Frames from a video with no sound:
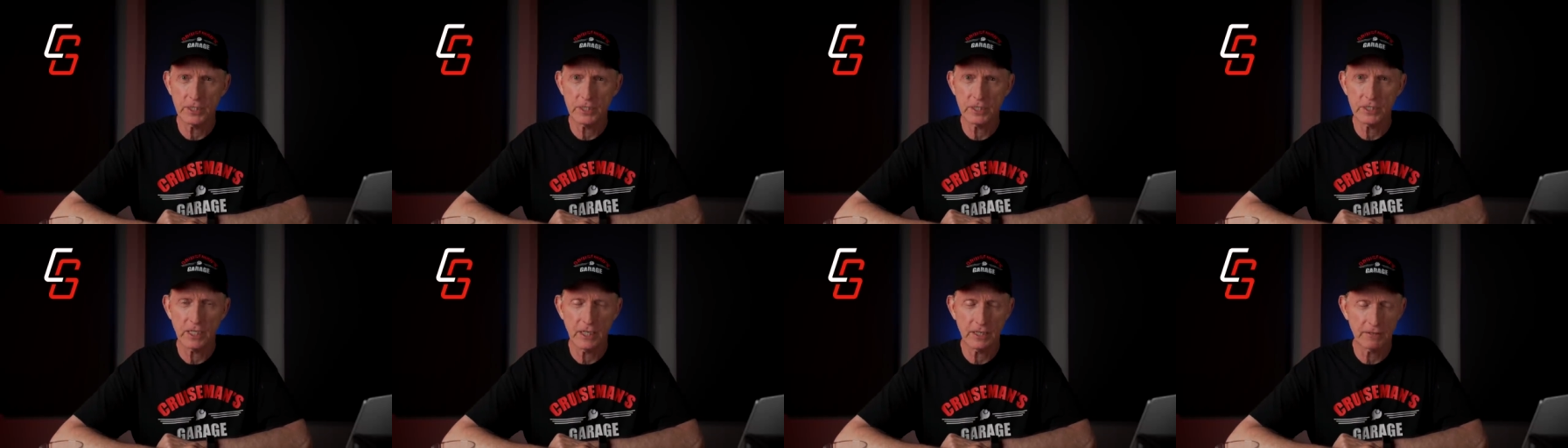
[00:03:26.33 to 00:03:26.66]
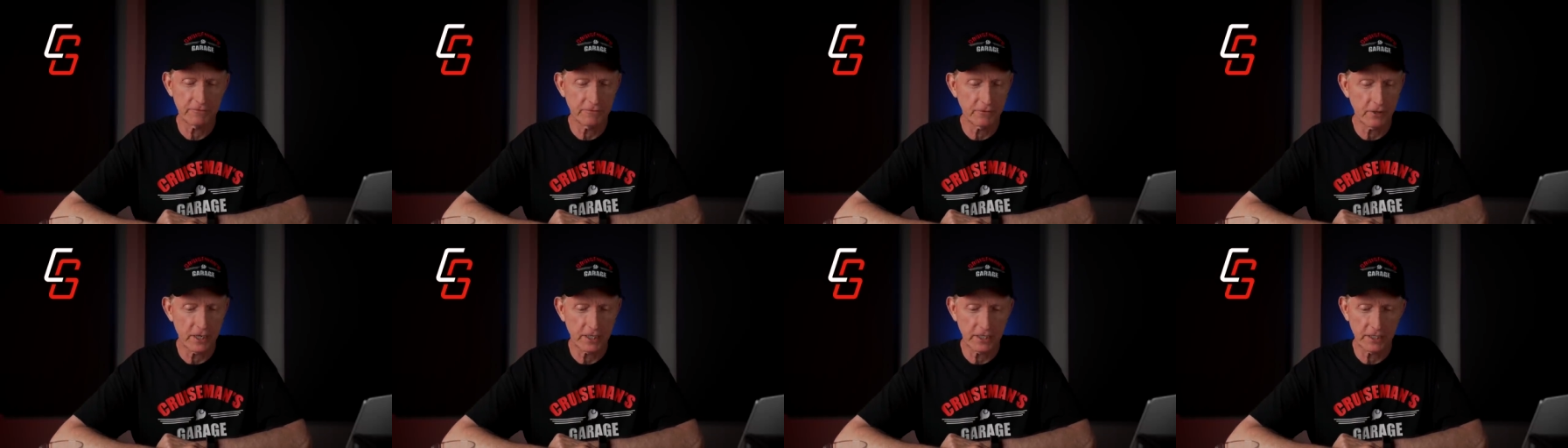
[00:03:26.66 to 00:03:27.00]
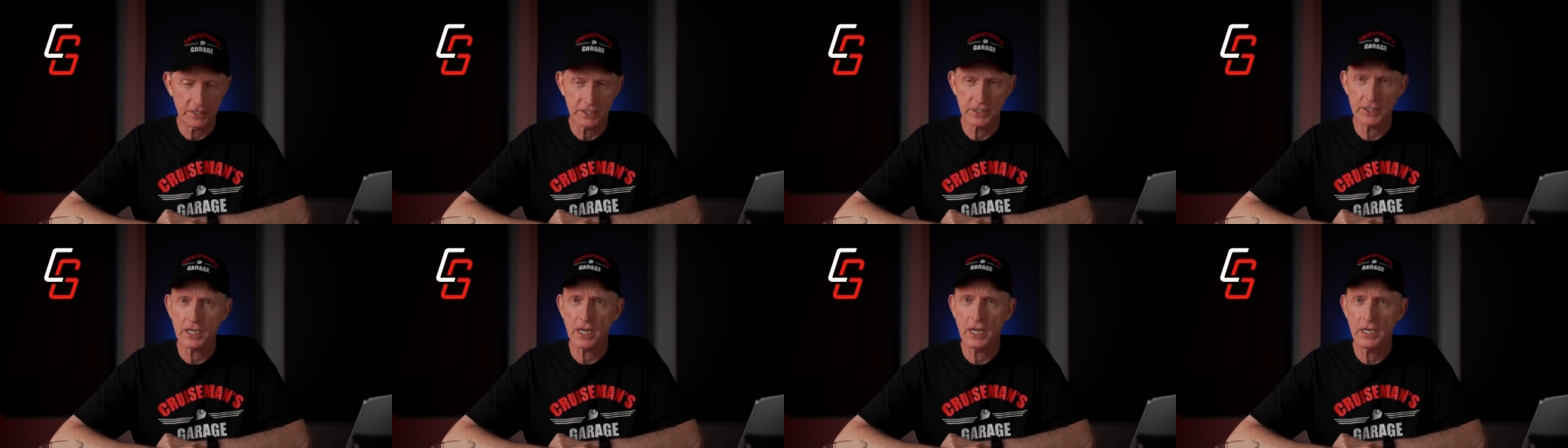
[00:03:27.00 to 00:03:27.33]
It's like
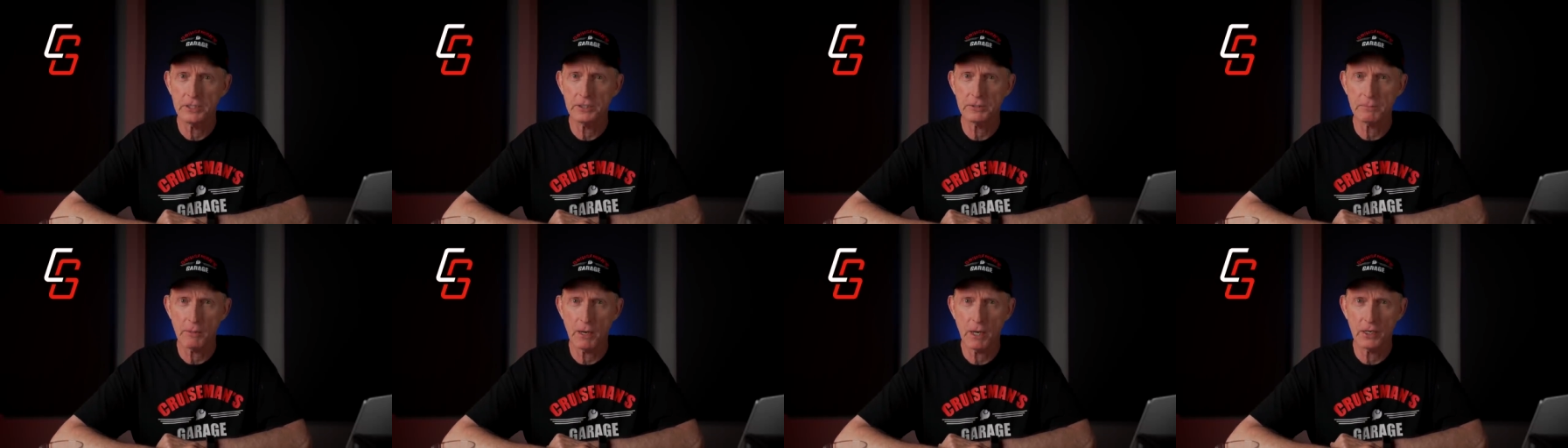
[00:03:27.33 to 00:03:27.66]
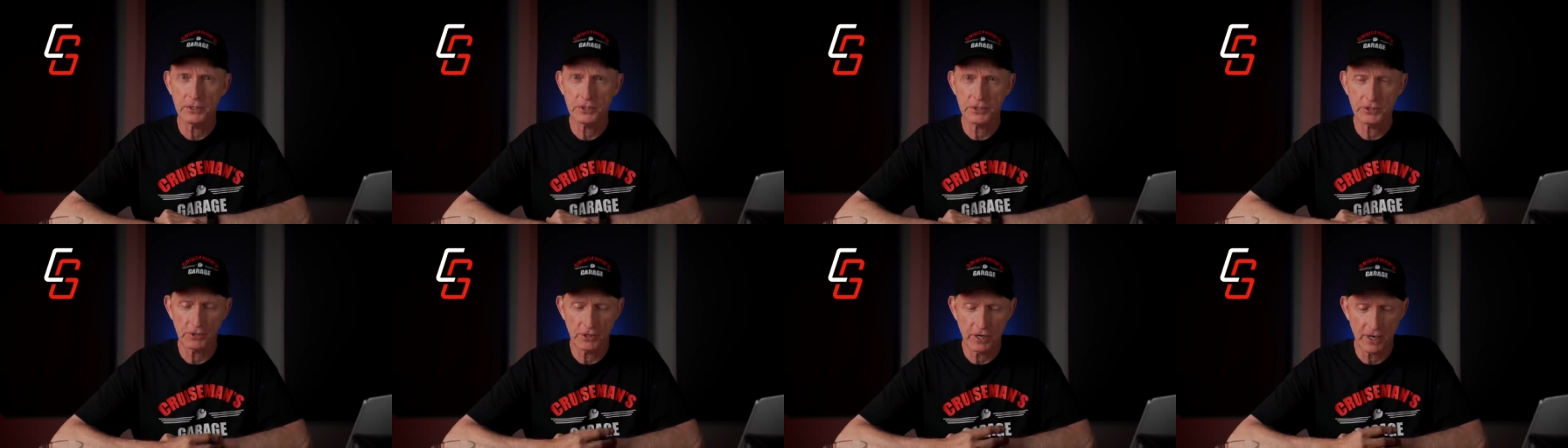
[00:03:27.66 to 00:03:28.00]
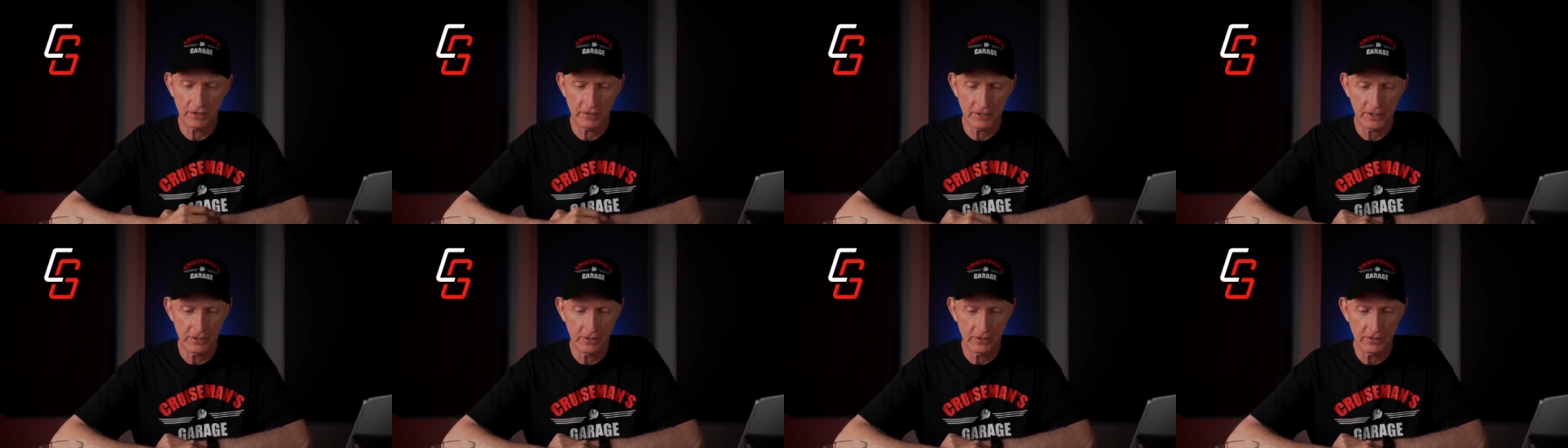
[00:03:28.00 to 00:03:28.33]
Frankenstein's monster
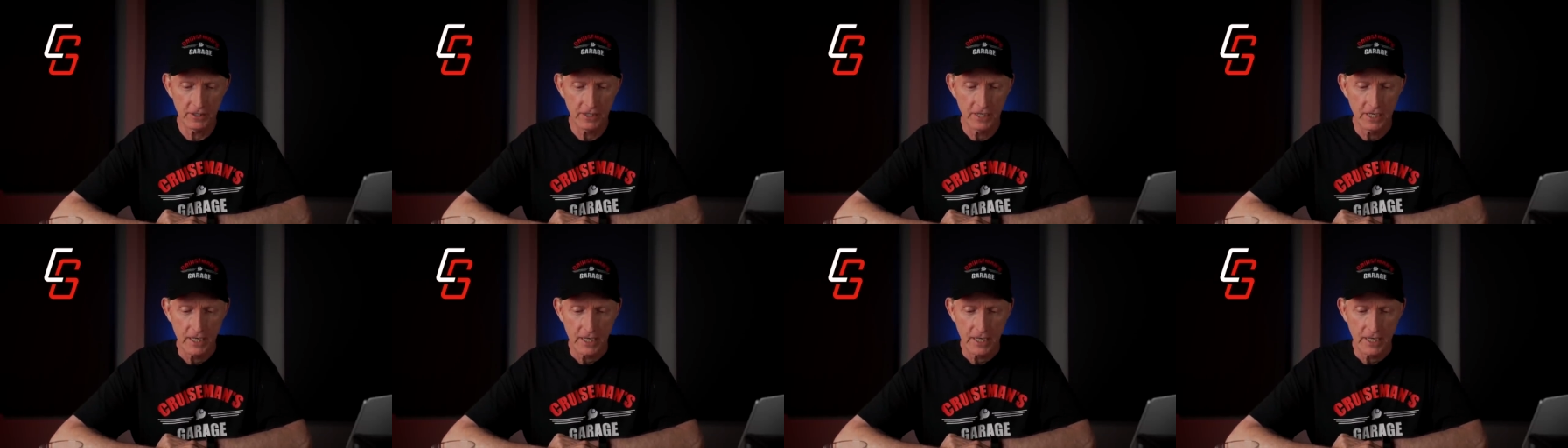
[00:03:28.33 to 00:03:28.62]
out here.